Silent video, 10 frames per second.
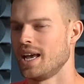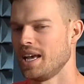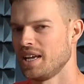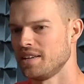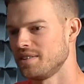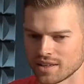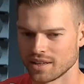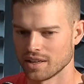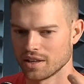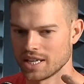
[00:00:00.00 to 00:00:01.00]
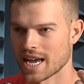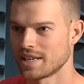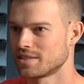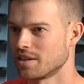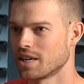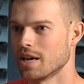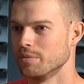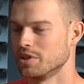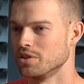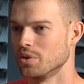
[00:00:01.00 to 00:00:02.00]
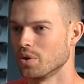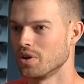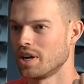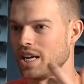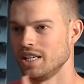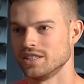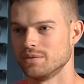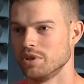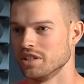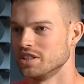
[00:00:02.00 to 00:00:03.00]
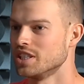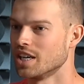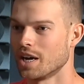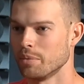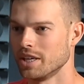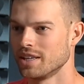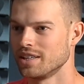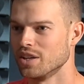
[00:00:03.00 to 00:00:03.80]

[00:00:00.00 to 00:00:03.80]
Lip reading: And the dad started coming to the door and he just immediately shut it on me.